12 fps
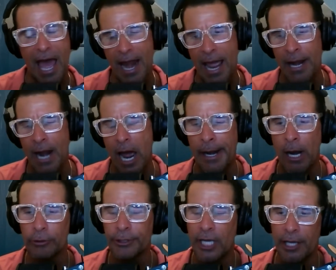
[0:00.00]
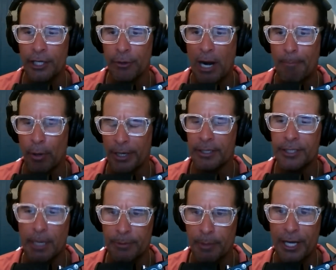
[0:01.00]
And, and I'll tell you, and I bring this up
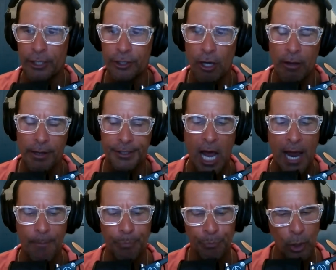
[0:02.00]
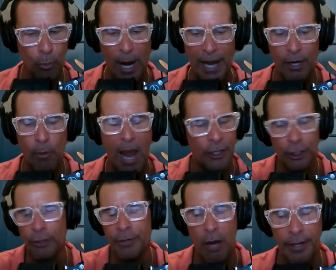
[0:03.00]
to patients all the time, right around, and you
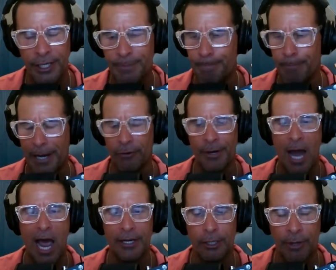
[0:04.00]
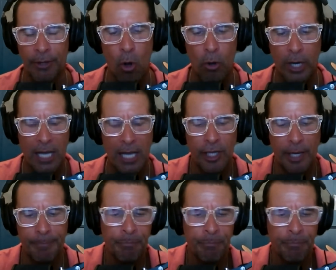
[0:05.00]
know this better than I do in the whole concept.